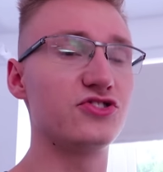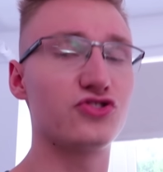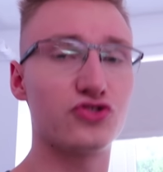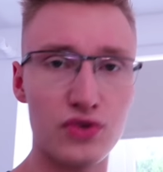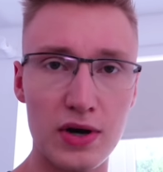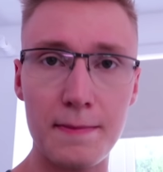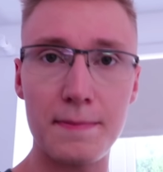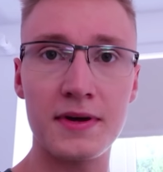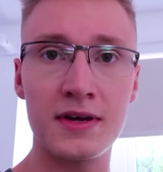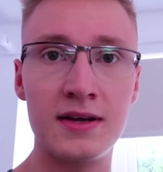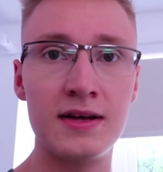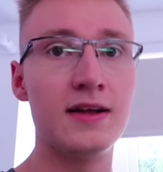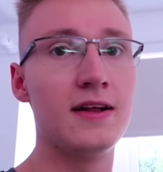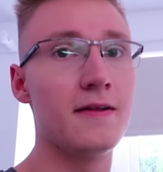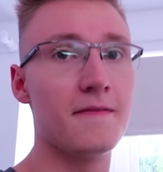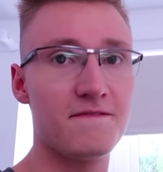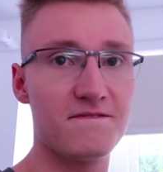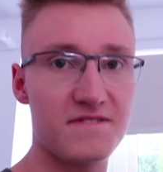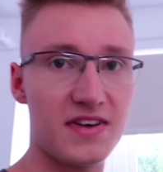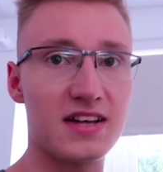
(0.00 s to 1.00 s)
strip.
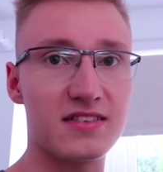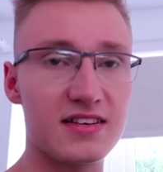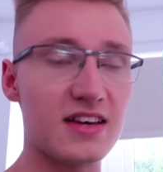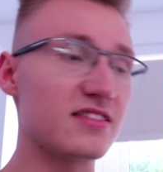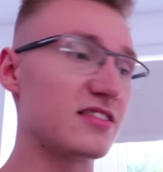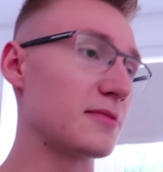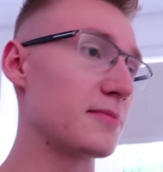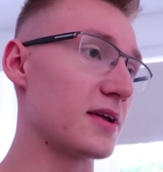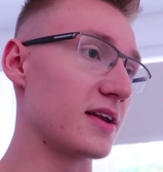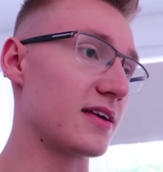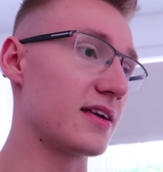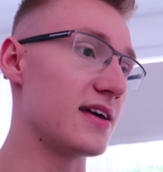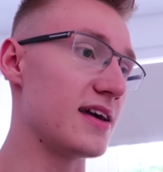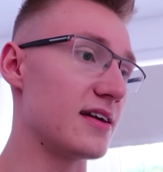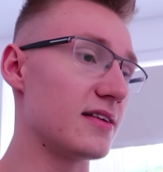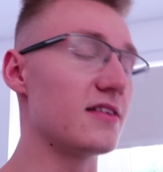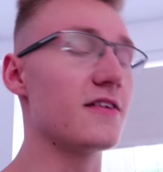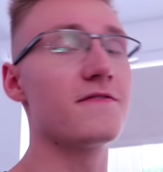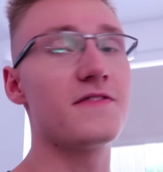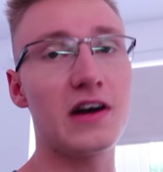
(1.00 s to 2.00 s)
Fantastic bit of
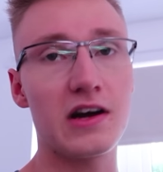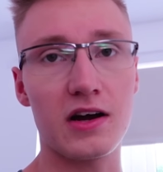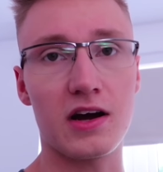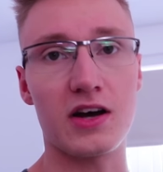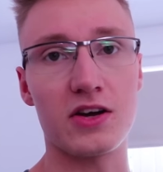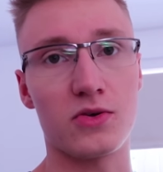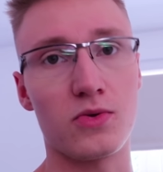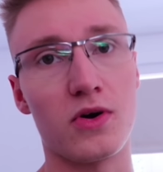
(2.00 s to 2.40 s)
kit, very high